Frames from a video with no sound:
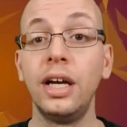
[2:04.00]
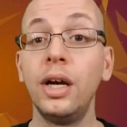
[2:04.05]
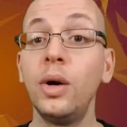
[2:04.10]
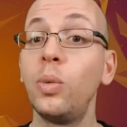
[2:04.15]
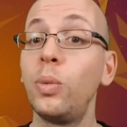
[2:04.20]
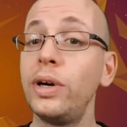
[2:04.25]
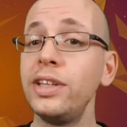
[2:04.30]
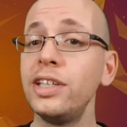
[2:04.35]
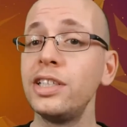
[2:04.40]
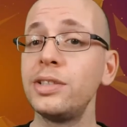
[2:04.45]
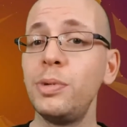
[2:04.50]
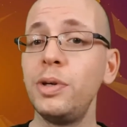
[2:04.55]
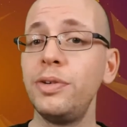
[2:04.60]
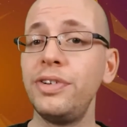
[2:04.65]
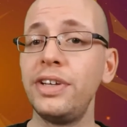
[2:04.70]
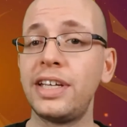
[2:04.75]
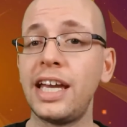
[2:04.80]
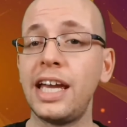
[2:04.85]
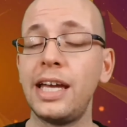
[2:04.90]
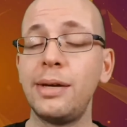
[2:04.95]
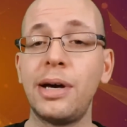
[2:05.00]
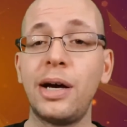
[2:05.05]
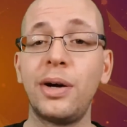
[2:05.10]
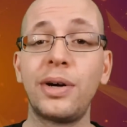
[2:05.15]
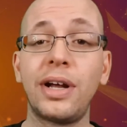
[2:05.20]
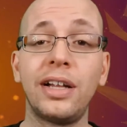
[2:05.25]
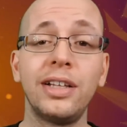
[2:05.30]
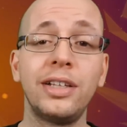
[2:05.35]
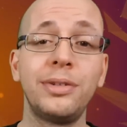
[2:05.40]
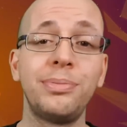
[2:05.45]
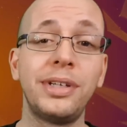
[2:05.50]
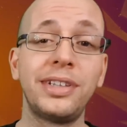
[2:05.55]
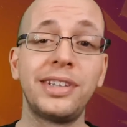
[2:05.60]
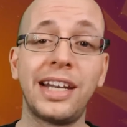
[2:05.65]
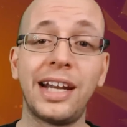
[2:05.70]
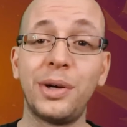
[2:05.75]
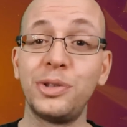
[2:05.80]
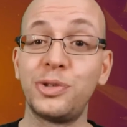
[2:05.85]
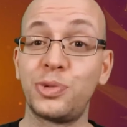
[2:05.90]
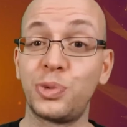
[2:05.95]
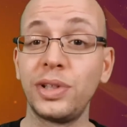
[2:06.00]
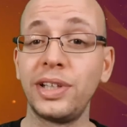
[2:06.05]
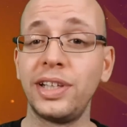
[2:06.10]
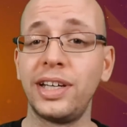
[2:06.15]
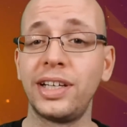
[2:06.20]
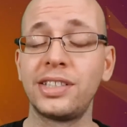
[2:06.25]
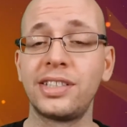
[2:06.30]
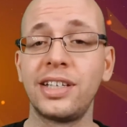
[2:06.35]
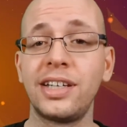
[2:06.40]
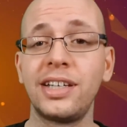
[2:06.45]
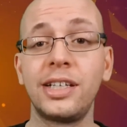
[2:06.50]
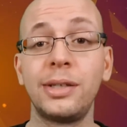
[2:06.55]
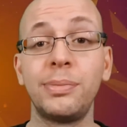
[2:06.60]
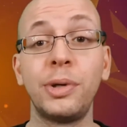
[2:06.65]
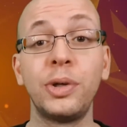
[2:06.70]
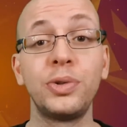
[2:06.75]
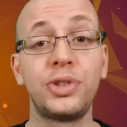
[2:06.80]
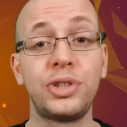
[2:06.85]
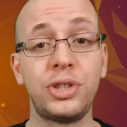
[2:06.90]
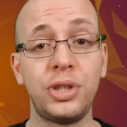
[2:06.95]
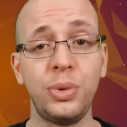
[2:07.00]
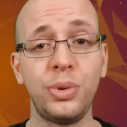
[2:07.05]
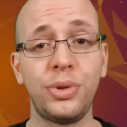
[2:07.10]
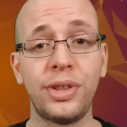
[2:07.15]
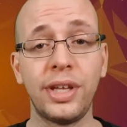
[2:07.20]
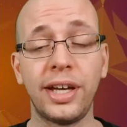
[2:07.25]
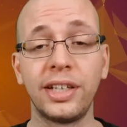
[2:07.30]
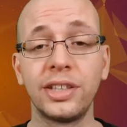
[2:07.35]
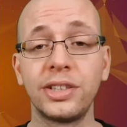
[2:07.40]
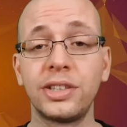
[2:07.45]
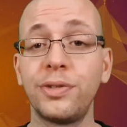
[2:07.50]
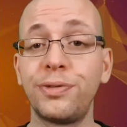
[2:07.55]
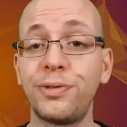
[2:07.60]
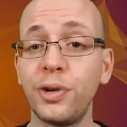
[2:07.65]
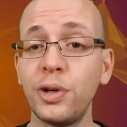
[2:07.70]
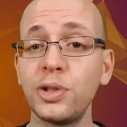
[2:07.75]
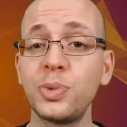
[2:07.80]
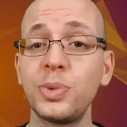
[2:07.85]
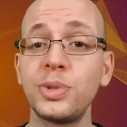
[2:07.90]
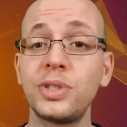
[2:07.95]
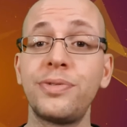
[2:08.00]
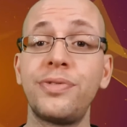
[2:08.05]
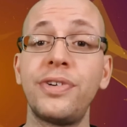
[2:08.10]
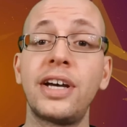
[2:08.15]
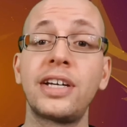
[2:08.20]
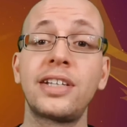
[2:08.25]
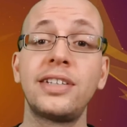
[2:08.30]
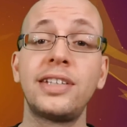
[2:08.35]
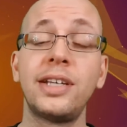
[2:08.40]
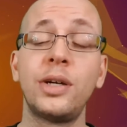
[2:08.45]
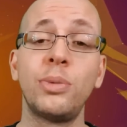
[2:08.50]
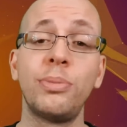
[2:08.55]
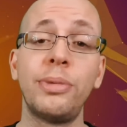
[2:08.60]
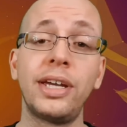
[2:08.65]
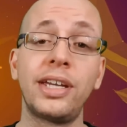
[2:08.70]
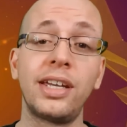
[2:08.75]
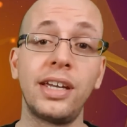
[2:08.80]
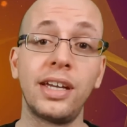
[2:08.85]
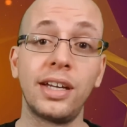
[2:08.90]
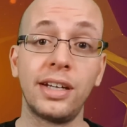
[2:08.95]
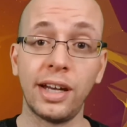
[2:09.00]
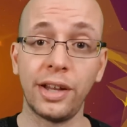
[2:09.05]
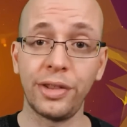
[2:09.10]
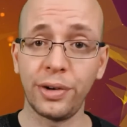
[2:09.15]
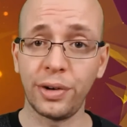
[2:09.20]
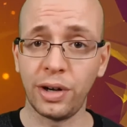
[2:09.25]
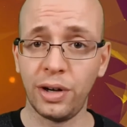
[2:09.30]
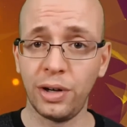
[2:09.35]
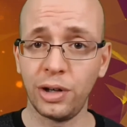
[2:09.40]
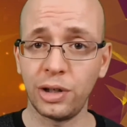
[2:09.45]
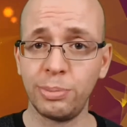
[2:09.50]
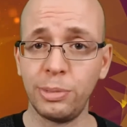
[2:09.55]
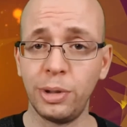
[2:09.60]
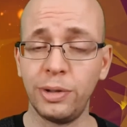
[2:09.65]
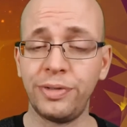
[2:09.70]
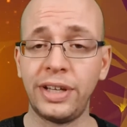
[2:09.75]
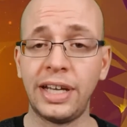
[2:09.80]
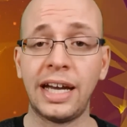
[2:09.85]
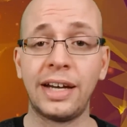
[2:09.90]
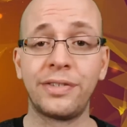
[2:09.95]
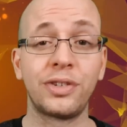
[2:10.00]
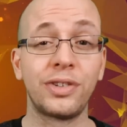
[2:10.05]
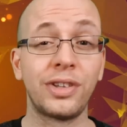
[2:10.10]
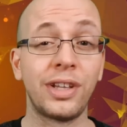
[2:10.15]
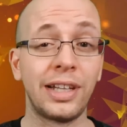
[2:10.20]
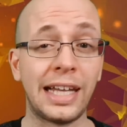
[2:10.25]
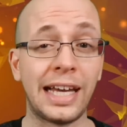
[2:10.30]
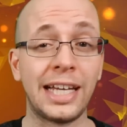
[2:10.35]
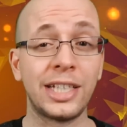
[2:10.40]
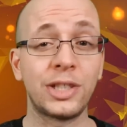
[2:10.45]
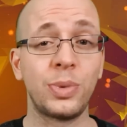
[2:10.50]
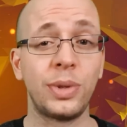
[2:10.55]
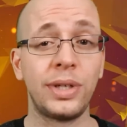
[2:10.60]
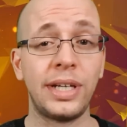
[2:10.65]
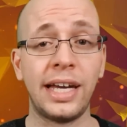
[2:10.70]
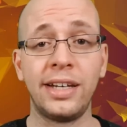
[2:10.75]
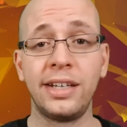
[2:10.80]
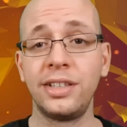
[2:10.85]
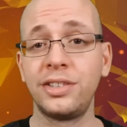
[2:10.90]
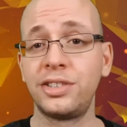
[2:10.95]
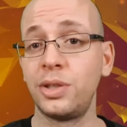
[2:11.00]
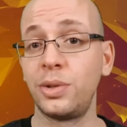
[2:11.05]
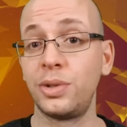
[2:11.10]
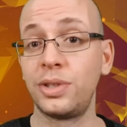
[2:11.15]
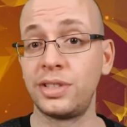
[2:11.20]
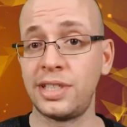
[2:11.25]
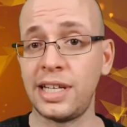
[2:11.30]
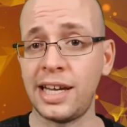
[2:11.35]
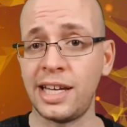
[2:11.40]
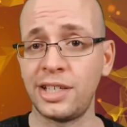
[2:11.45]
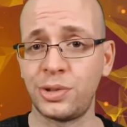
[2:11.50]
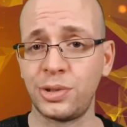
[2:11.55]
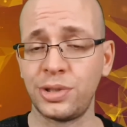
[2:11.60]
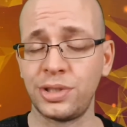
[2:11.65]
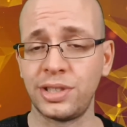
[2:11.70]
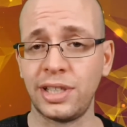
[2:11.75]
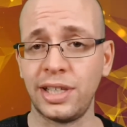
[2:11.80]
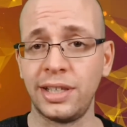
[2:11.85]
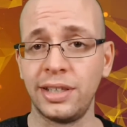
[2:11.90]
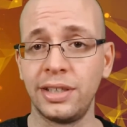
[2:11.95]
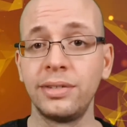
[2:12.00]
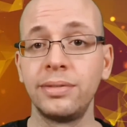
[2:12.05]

When this movie came out, I'll admit that I was really excited about two things. The first was the fact that they were making another Hulk movie after the last one ended so disastrously.